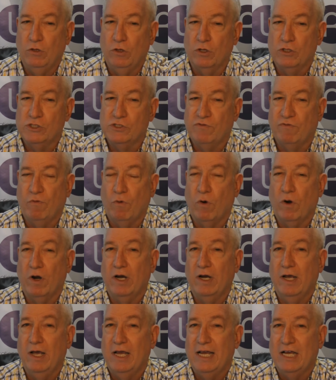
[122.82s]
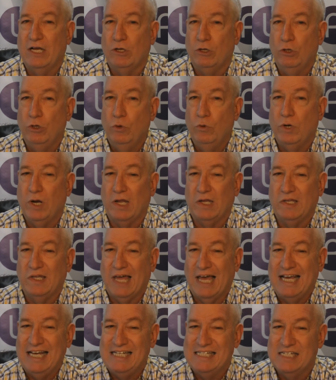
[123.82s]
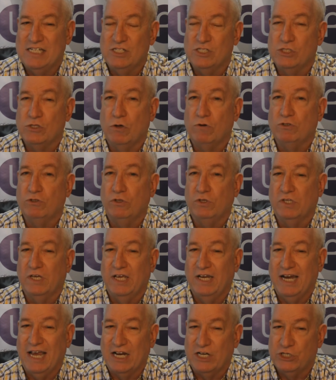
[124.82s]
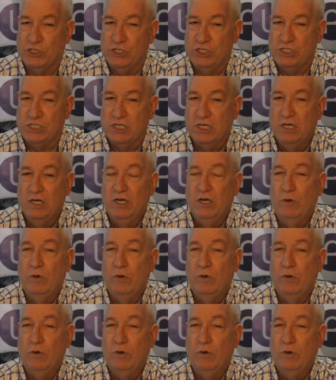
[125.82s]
looks for include likes and social connections,